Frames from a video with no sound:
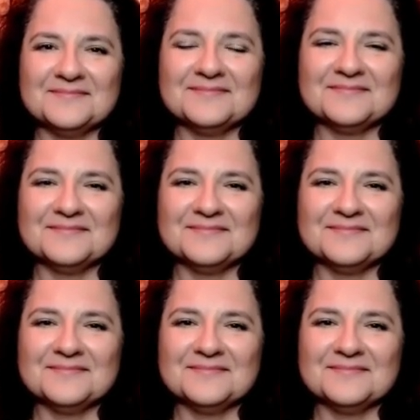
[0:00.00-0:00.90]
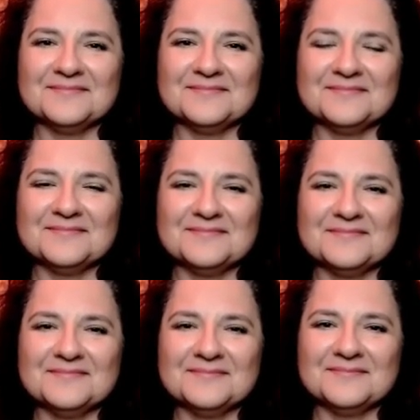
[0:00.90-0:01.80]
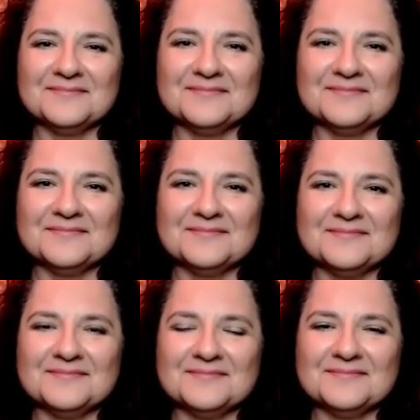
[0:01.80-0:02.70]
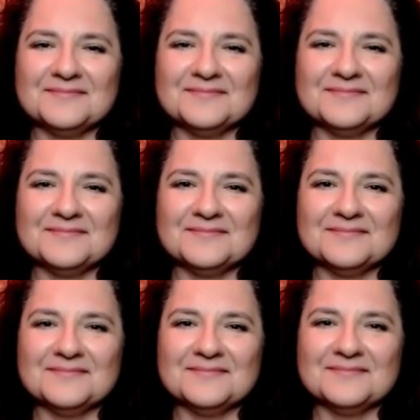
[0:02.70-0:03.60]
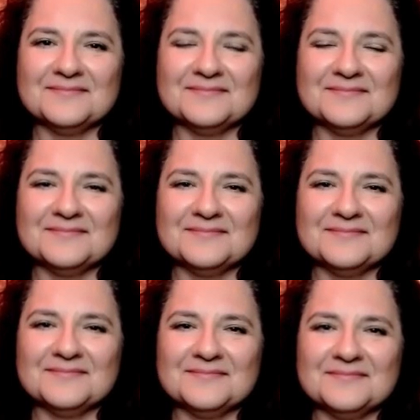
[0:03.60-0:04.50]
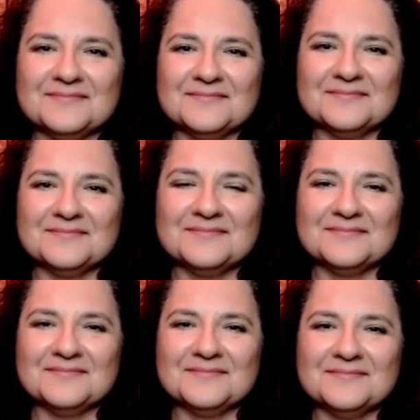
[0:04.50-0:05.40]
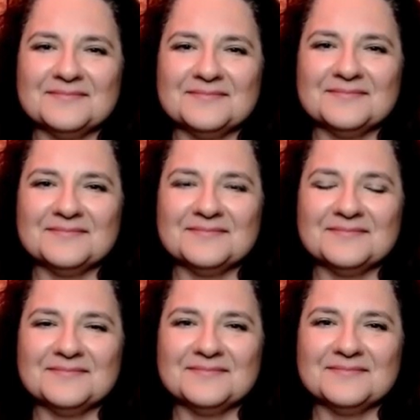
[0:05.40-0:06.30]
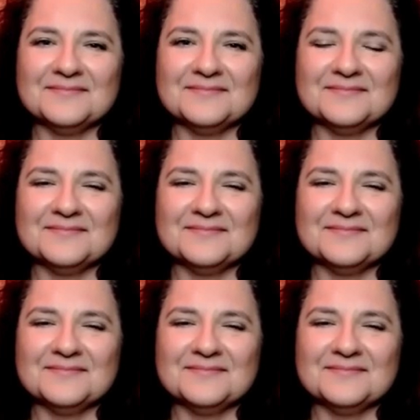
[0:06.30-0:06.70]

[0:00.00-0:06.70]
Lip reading: (silent)